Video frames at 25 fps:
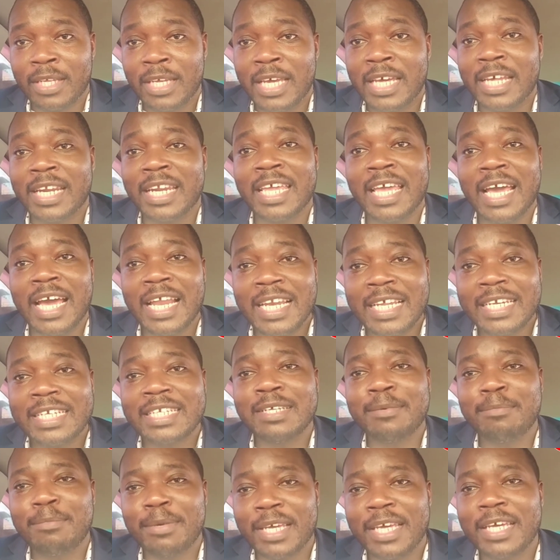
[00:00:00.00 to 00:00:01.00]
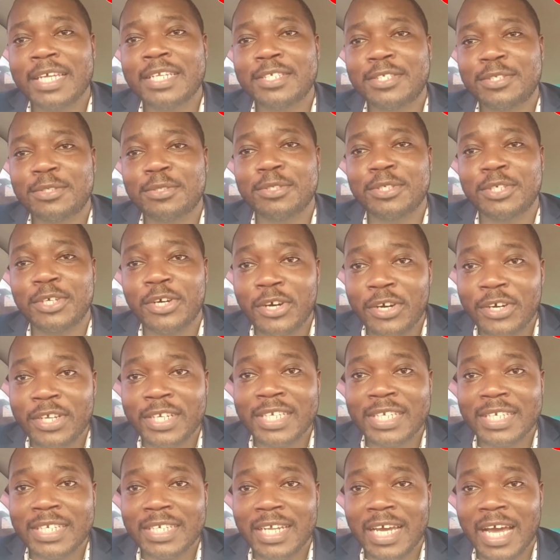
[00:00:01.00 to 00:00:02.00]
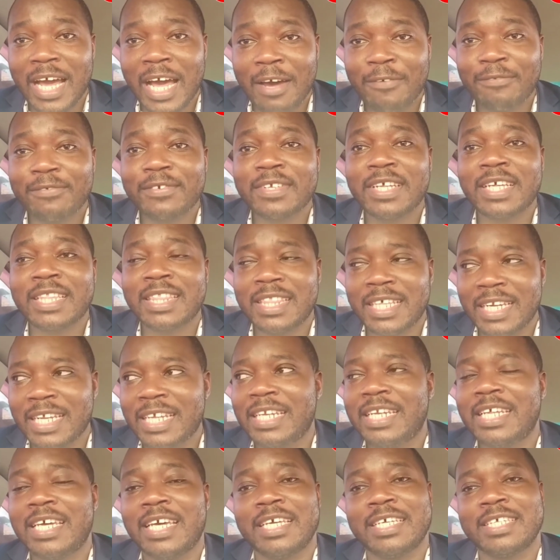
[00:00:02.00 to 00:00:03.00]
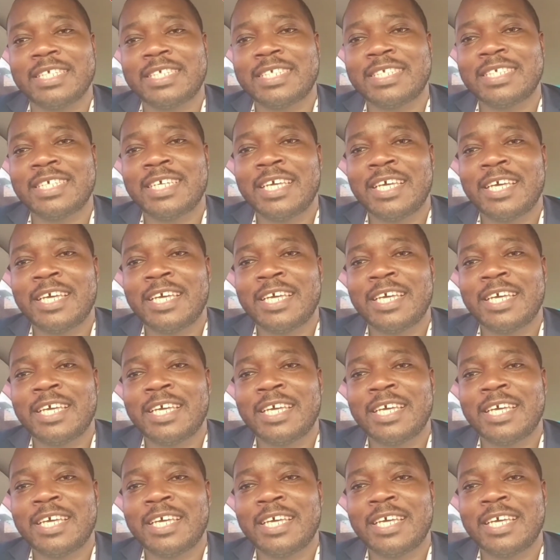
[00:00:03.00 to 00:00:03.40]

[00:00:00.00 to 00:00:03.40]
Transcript: Reality begins to dawn after three days